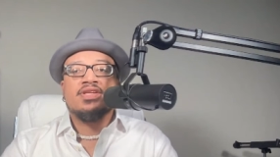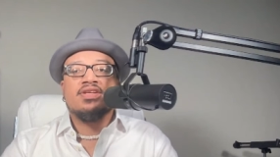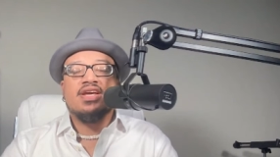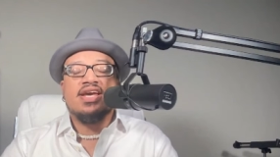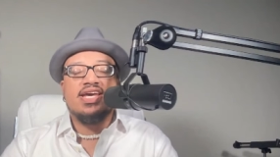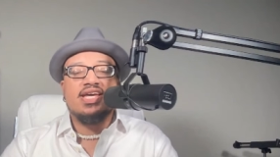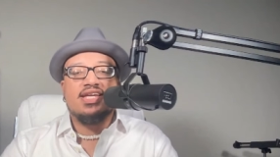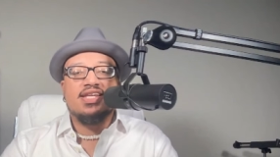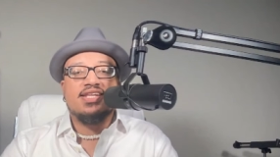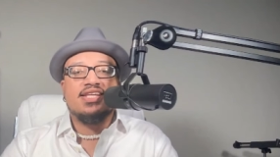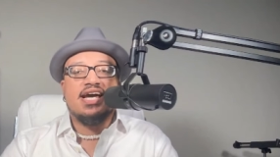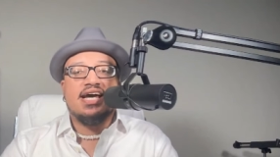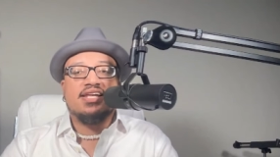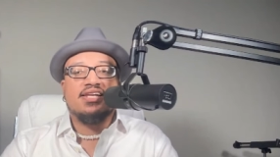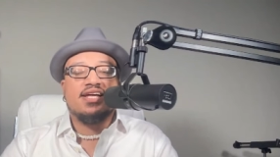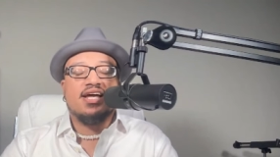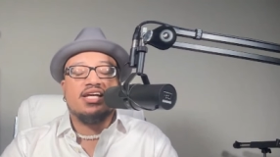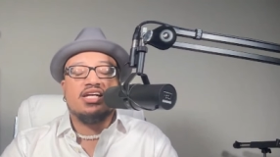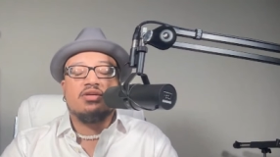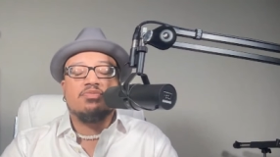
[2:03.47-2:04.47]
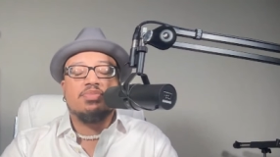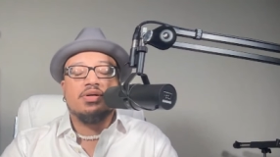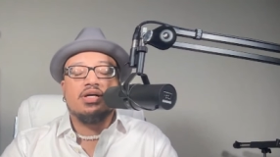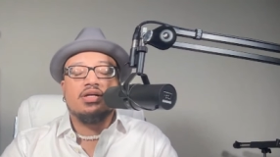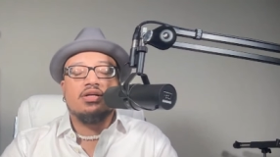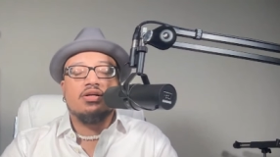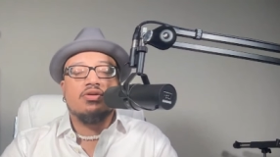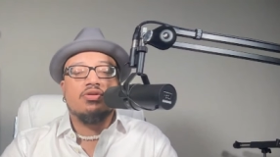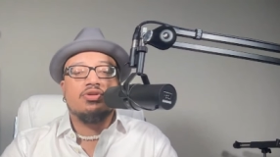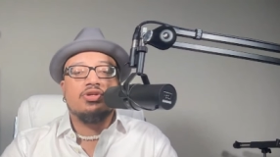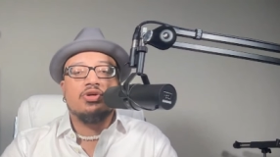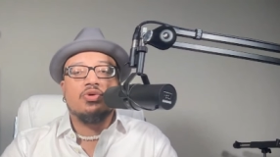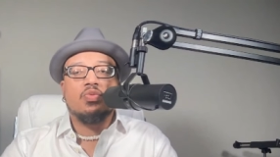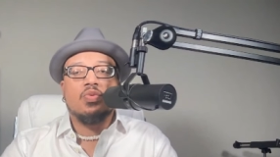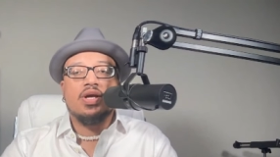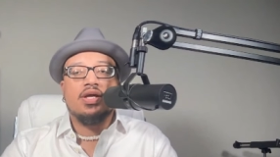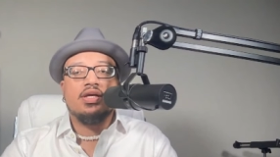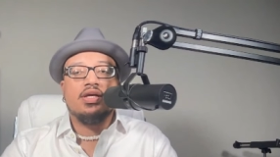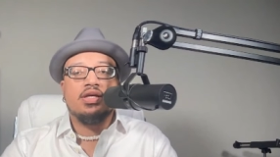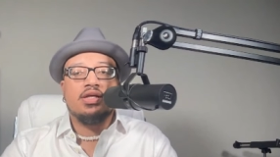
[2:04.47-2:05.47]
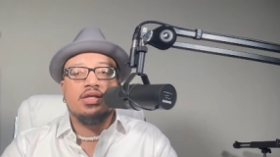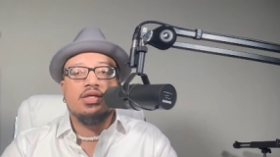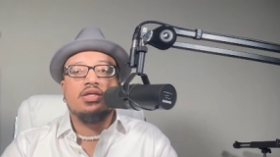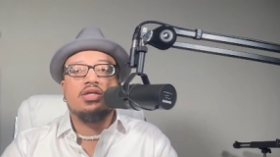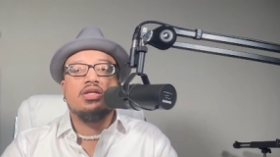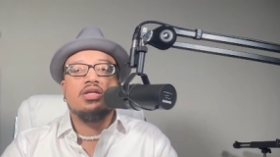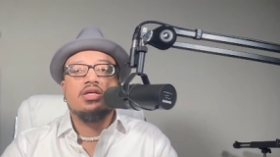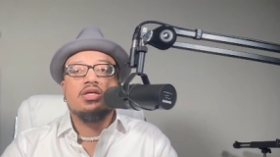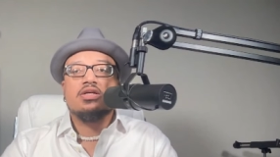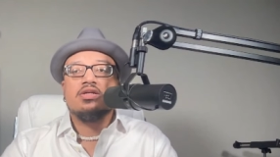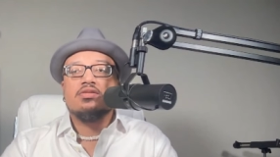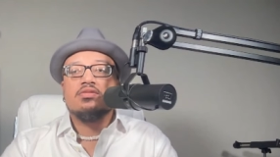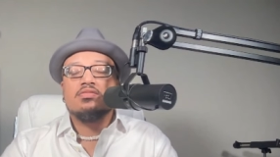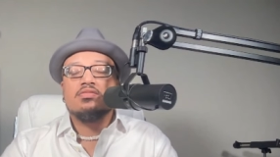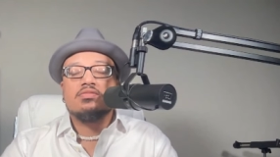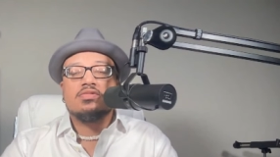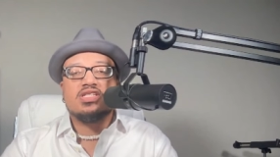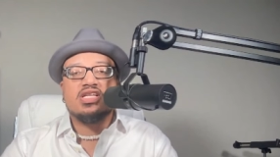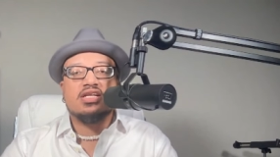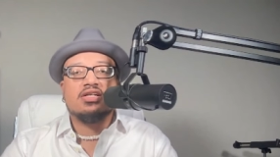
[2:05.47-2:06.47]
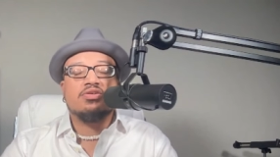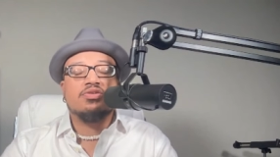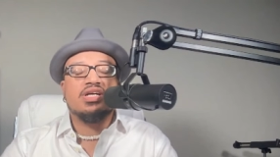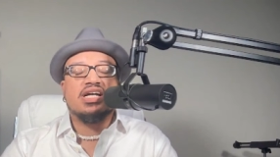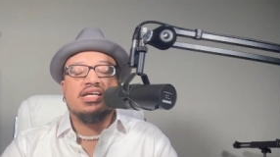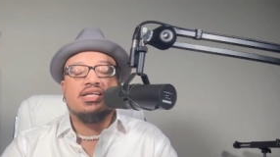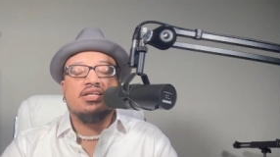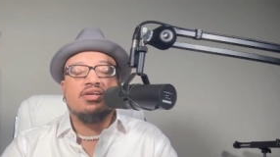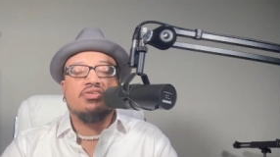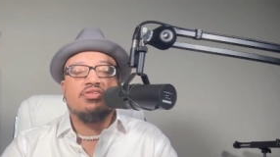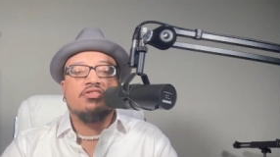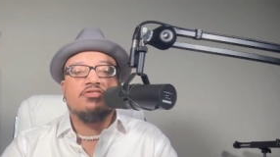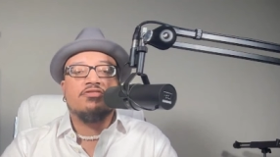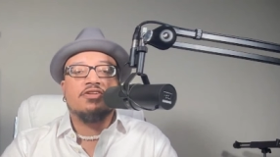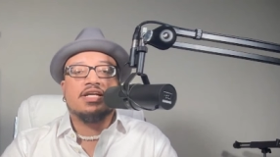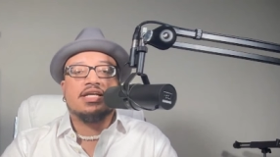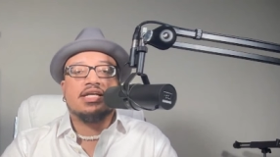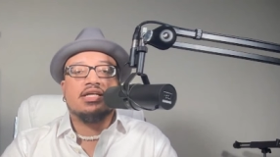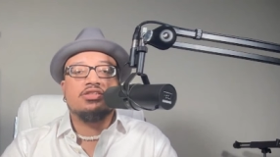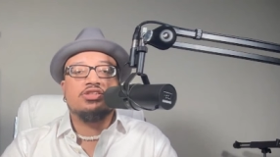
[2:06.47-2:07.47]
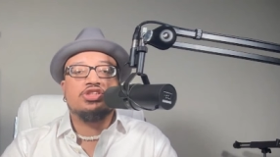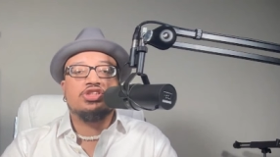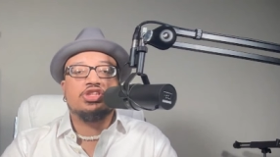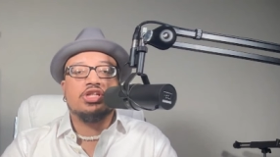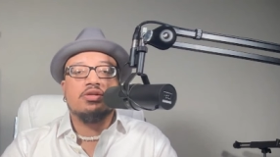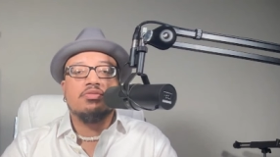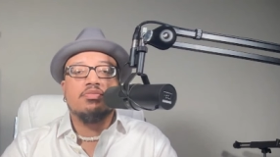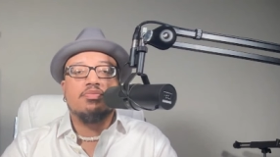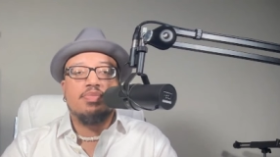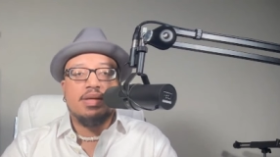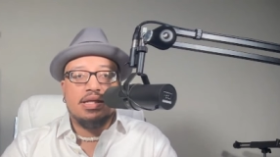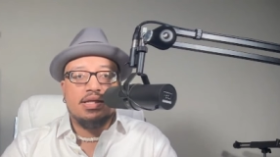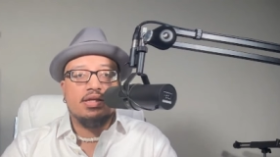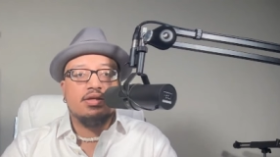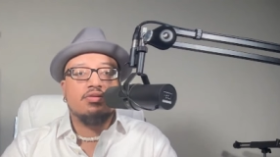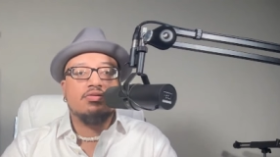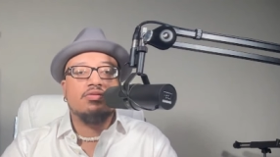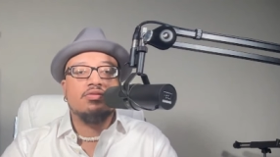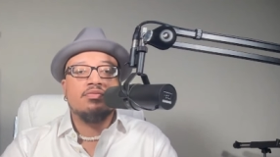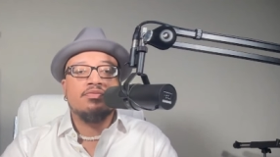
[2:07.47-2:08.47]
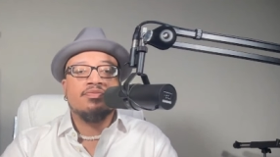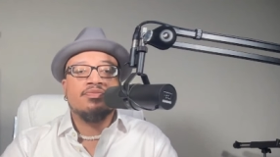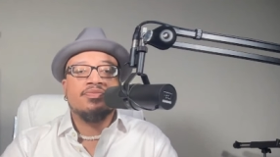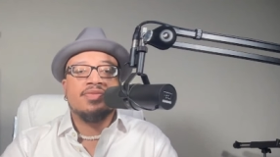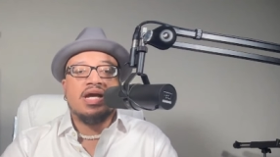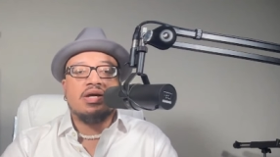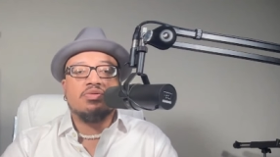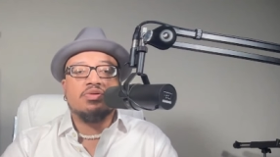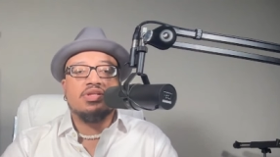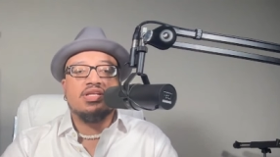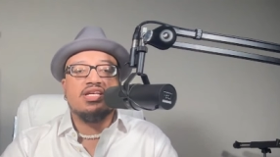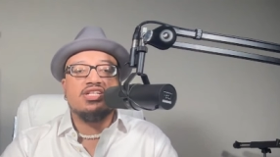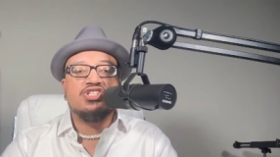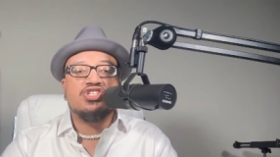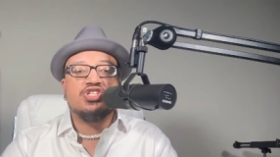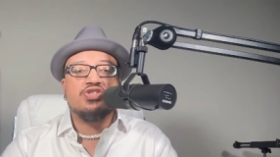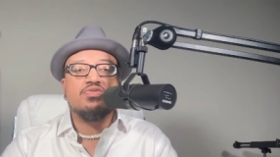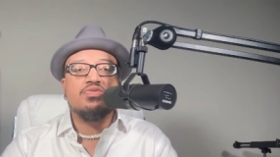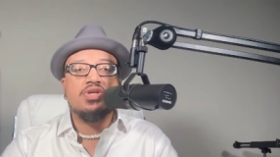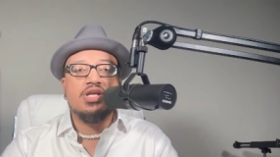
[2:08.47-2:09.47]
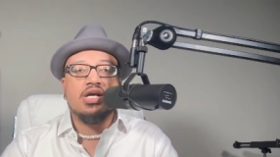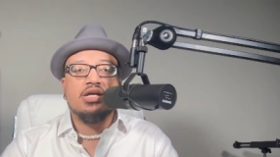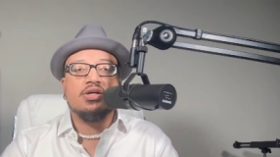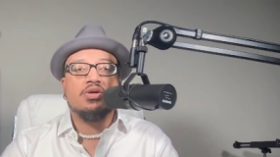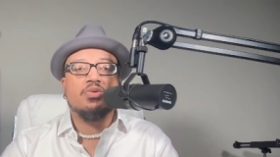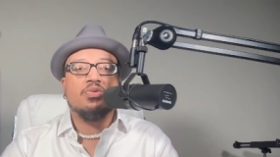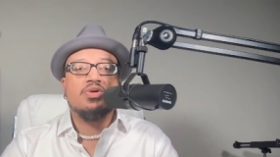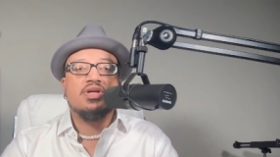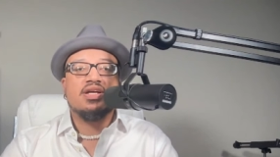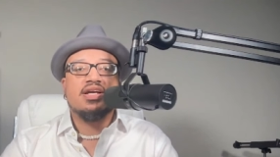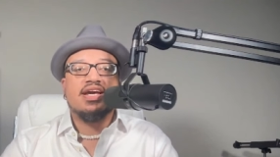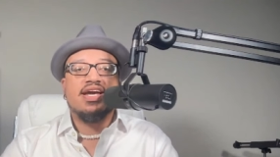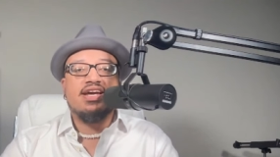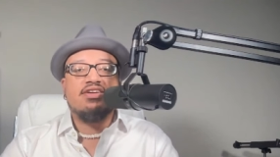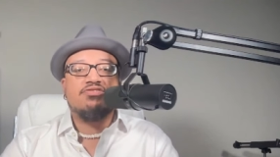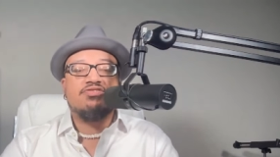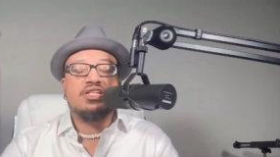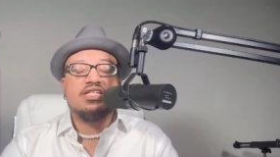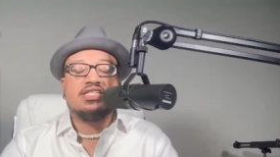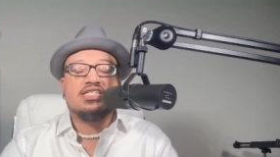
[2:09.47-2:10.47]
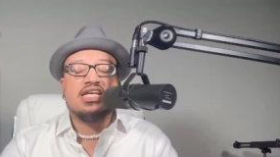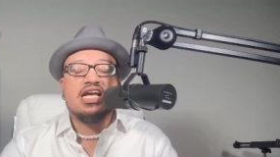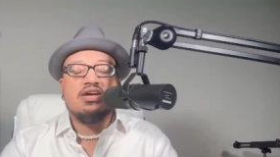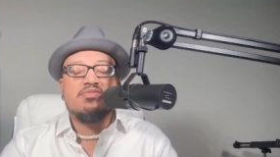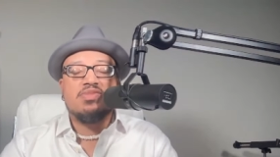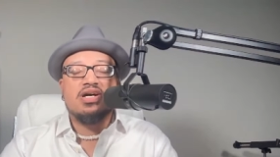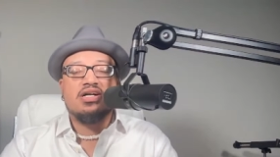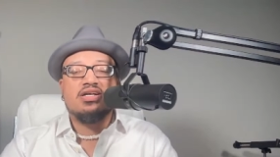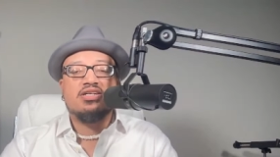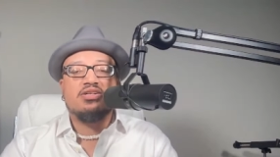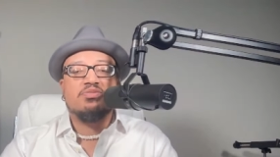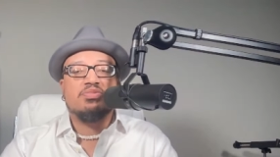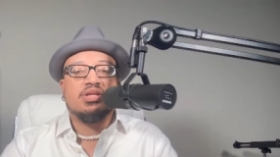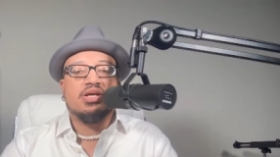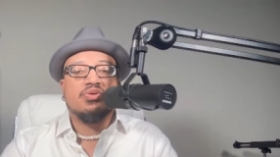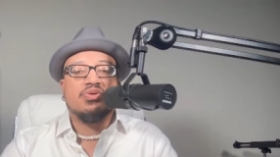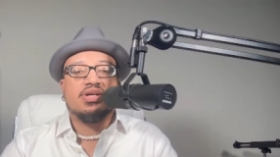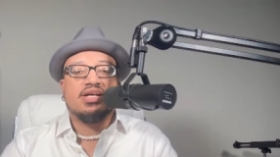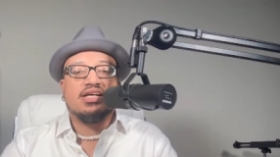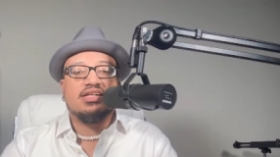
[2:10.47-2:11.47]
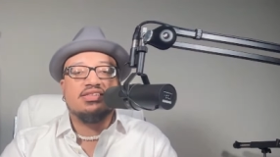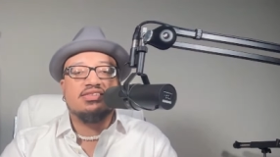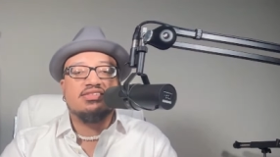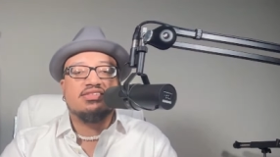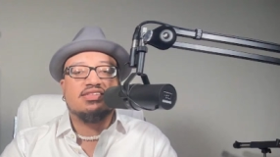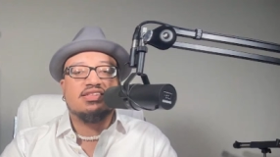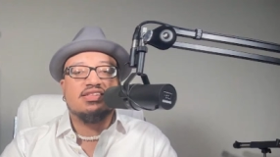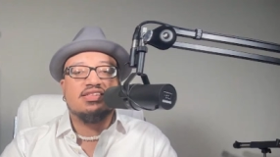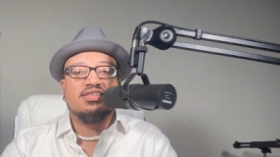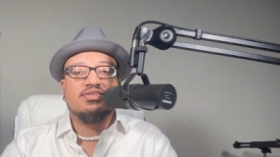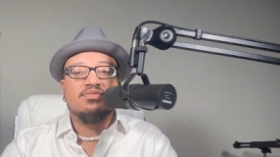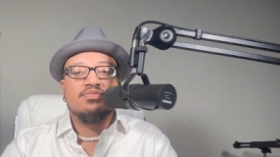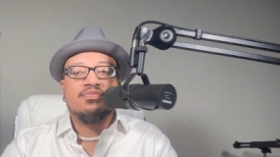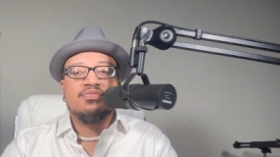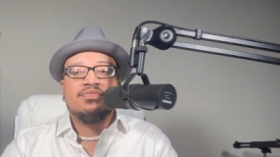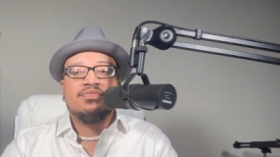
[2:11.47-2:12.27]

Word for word: Hit that like button on your way in. Tickle that notification bell. That will let you know every time I upload content.